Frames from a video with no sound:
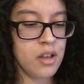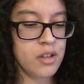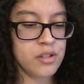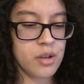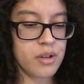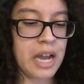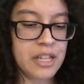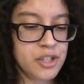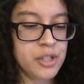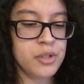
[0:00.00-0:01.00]
So
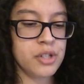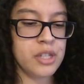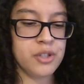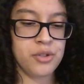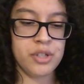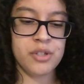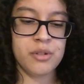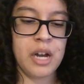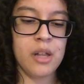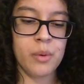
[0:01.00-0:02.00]
cats are usually the traditional
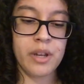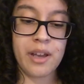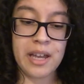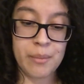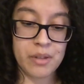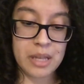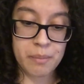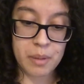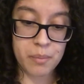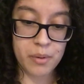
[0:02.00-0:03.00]
Halloween animal that
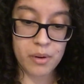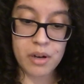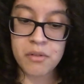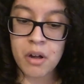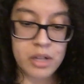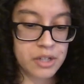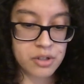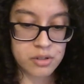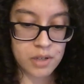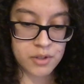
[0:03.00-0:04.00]
people of all
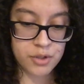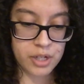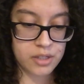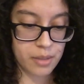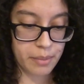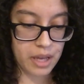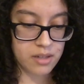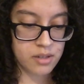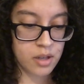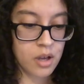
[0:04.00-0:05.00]
ages love to dress up as.